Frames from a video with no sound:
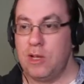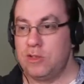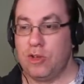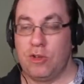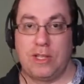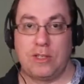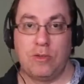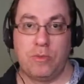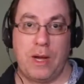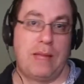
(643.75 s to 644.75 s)
So that's a
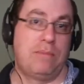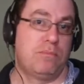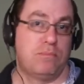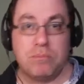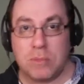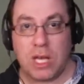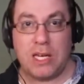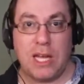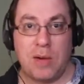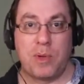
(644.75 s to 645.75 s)
good way. Again,
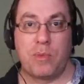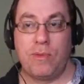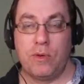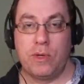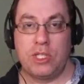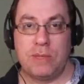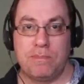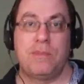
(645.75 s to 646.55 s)
helping with viewership.